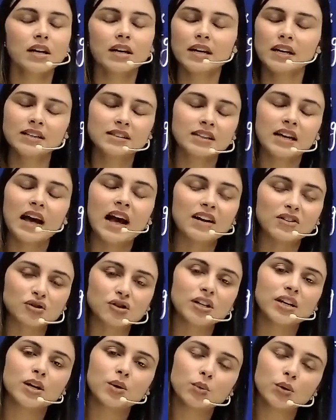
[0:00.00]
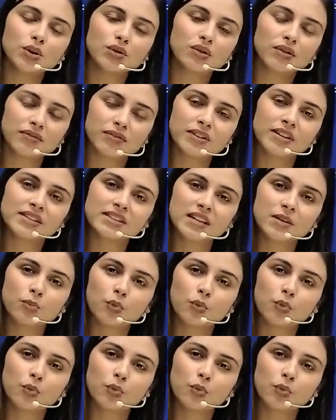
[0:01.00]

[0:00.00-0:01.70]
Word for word: is it actually equal to the freezing